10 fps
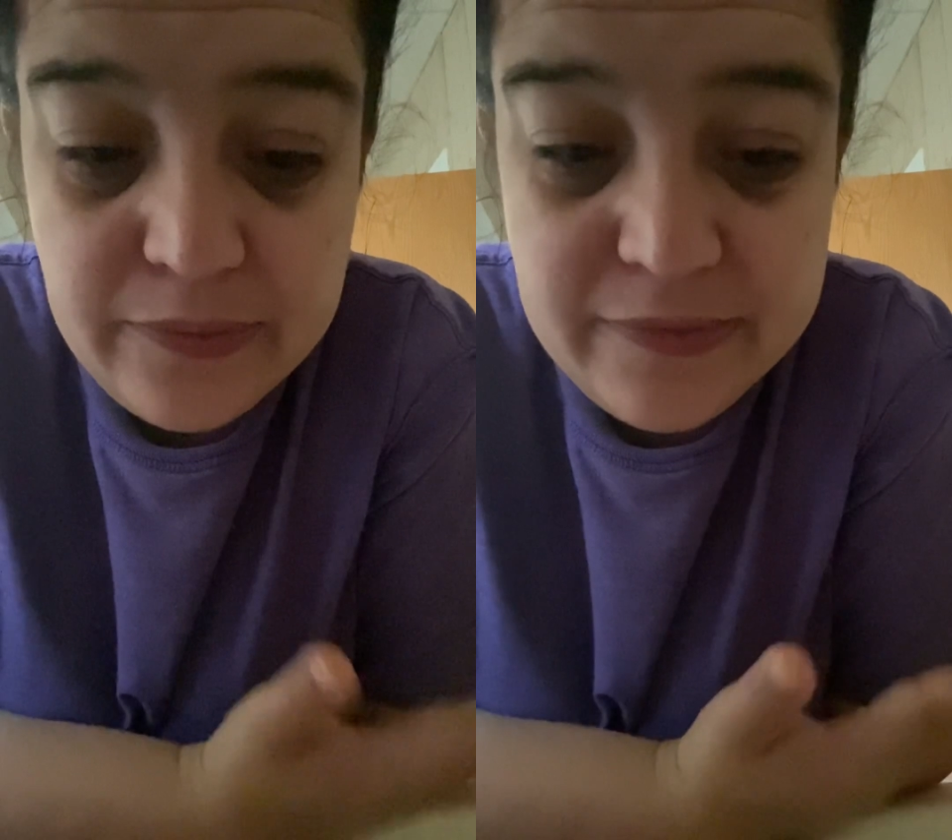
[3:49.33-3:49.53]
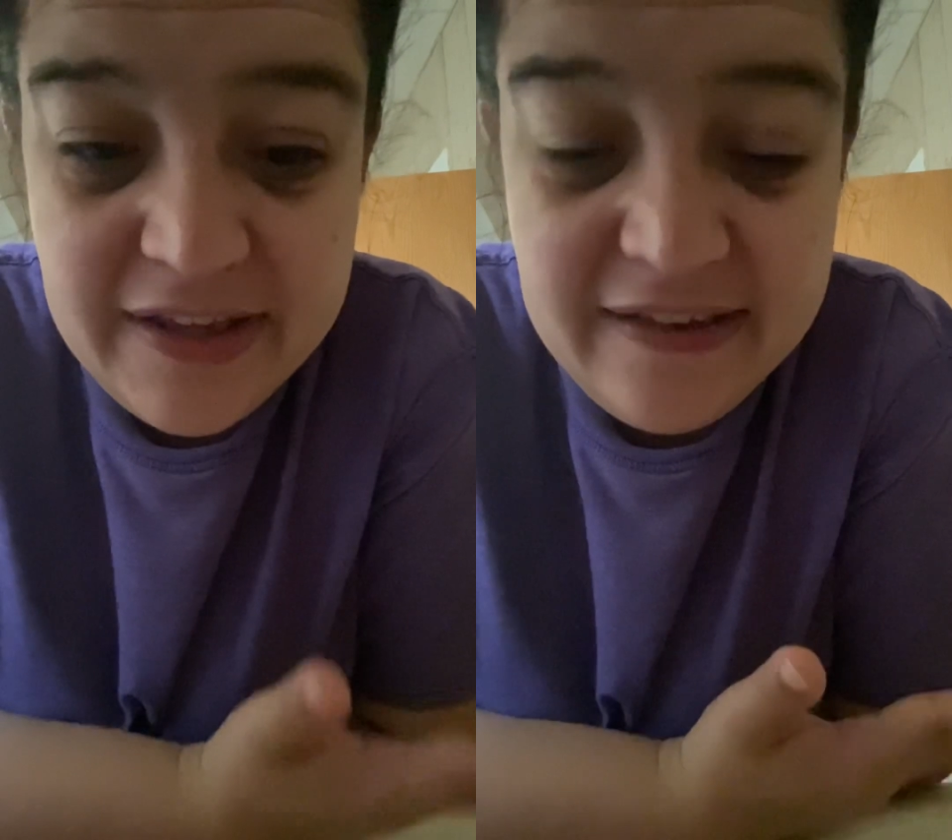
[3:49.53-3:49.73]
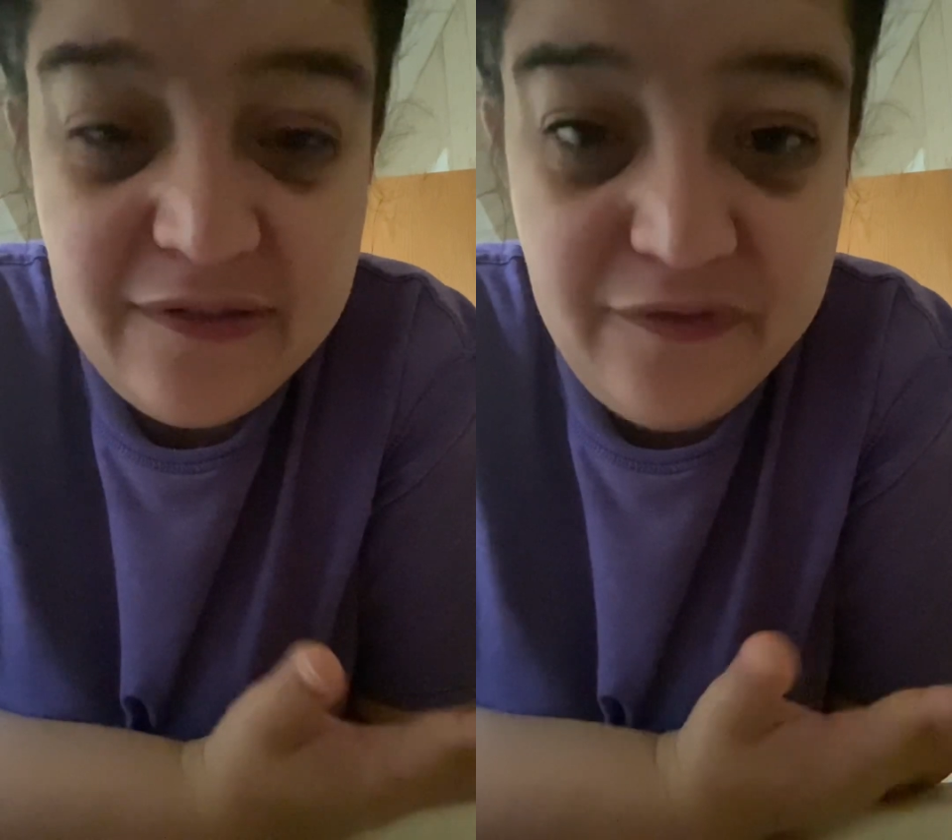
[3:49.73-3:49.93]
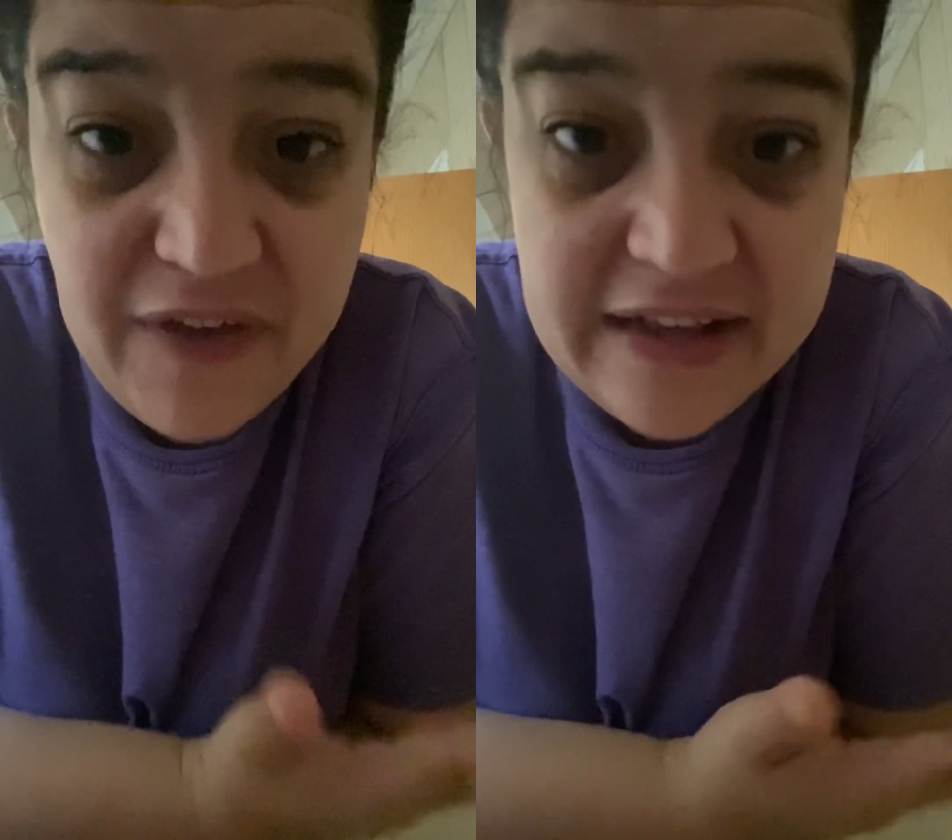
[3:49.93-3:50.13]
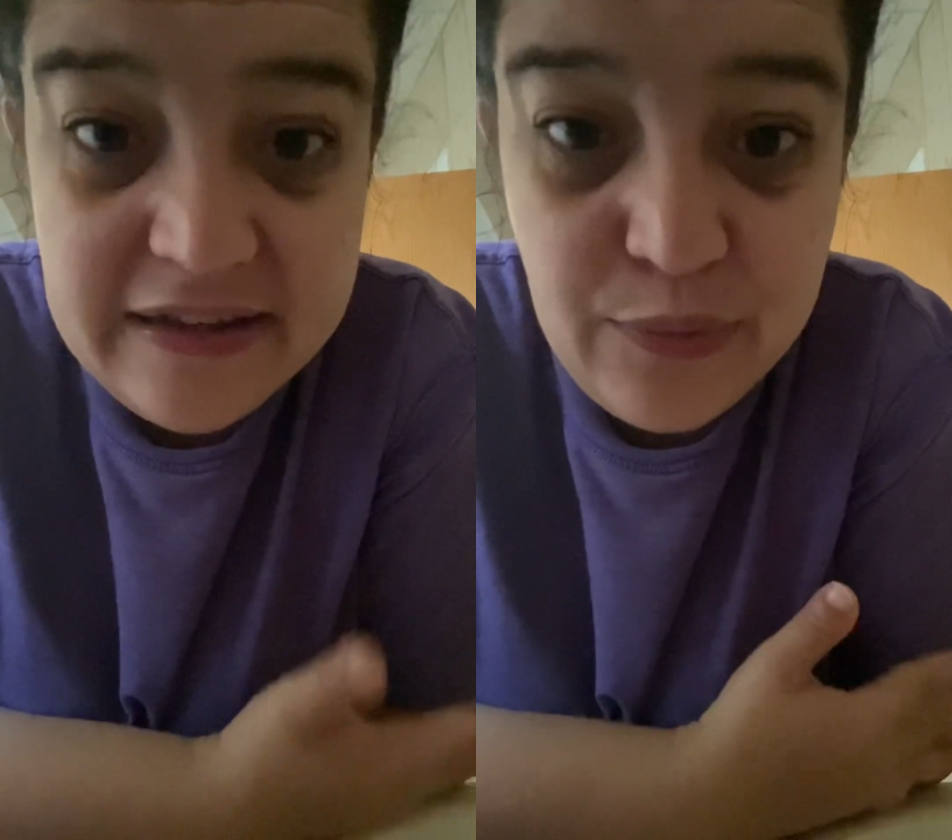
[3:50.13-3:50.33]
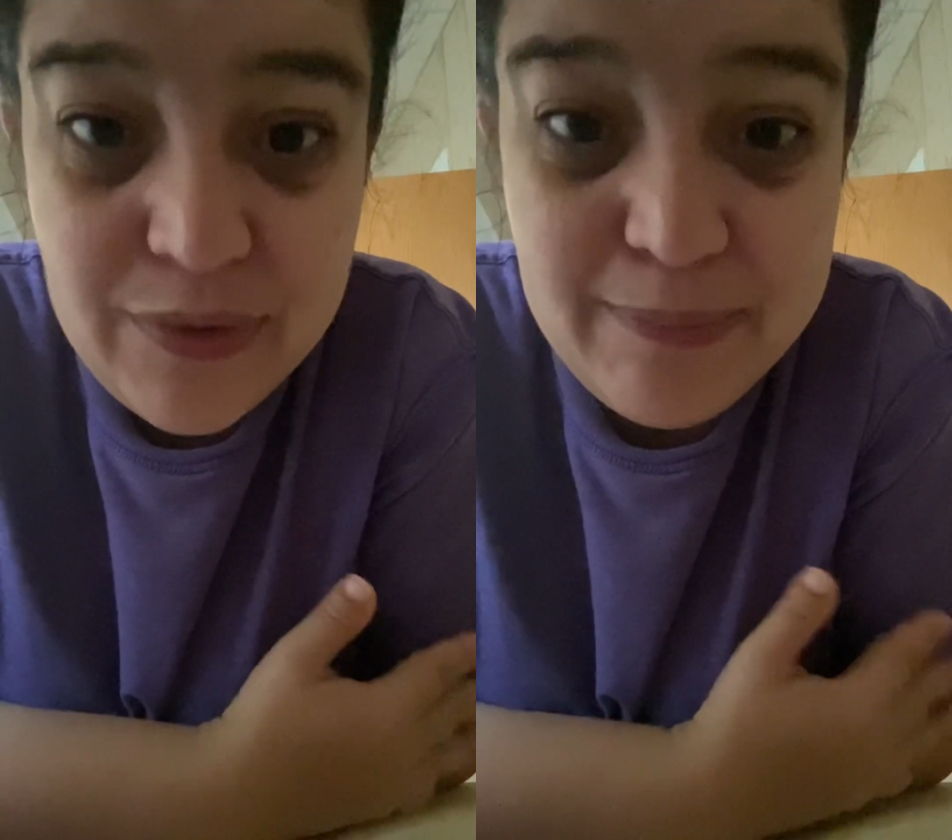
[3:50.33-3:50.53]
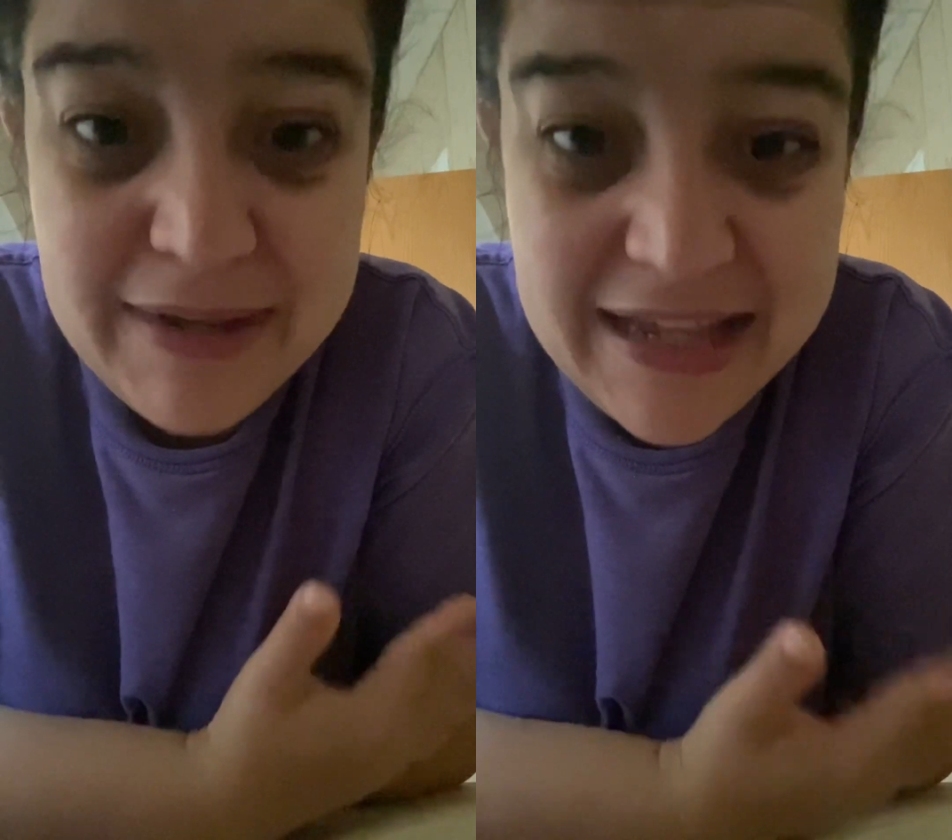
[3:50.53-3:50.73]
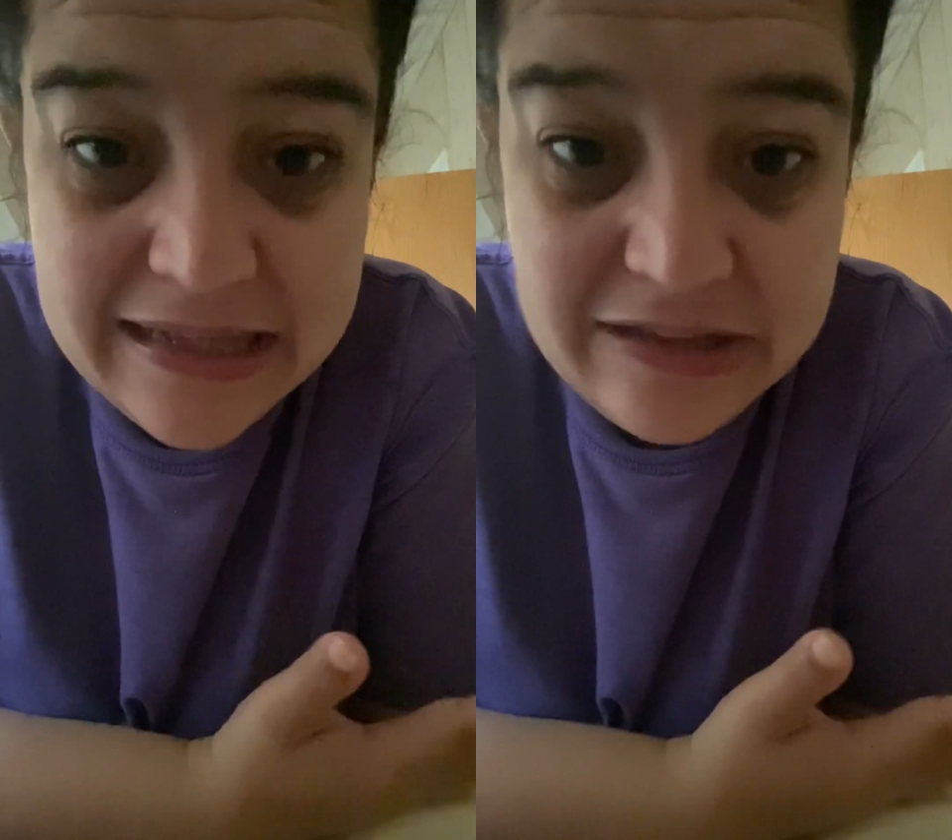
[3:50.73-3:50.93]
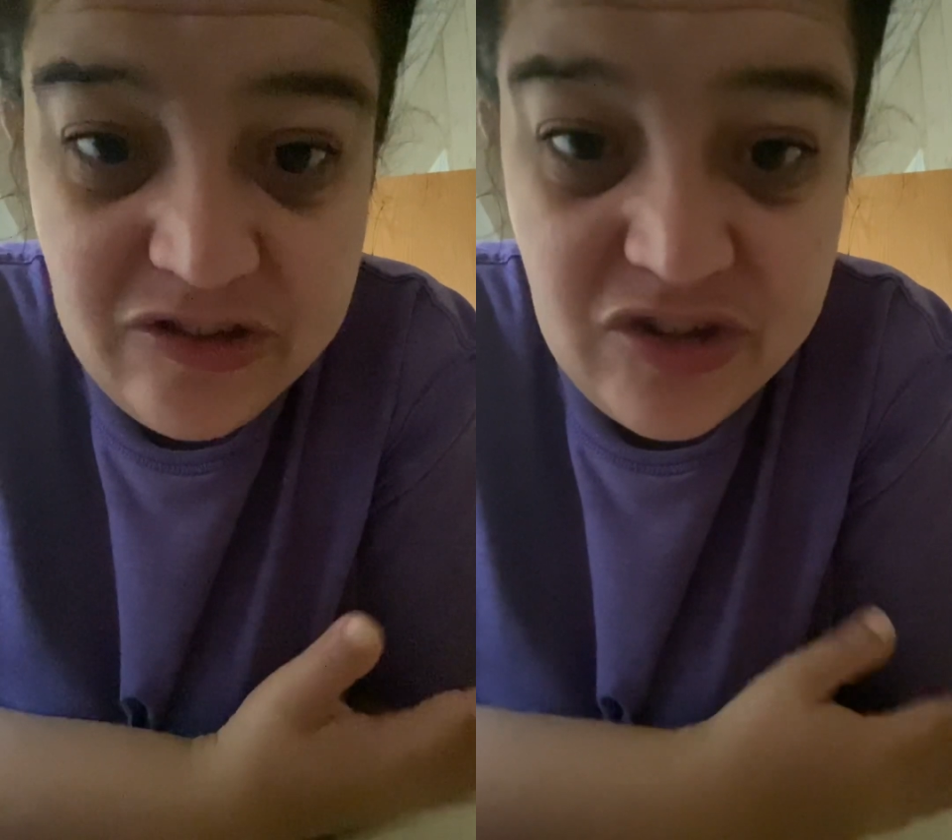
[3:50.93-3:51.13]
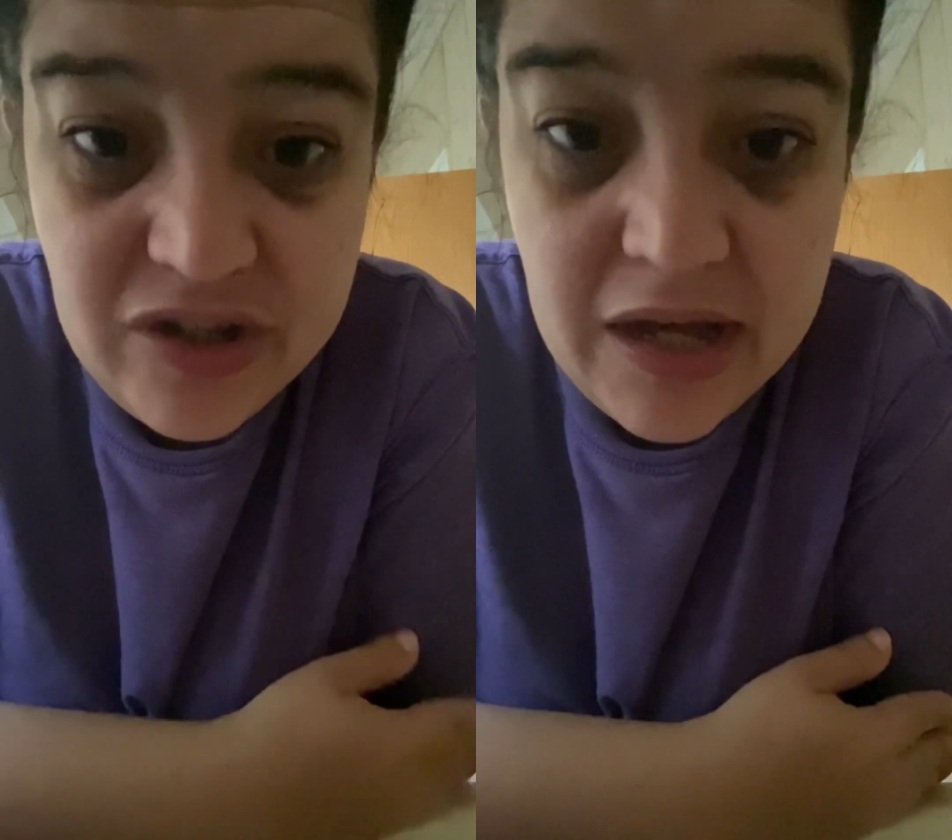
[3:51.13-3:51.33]
disinfect it with
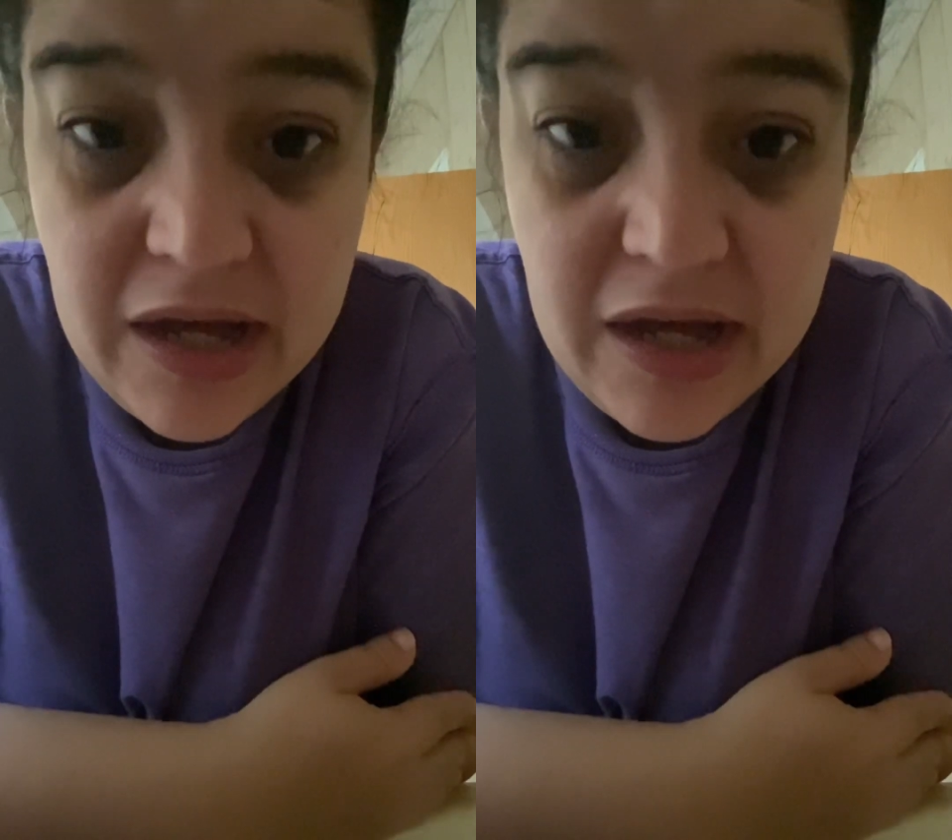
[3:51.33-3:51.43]
bleach.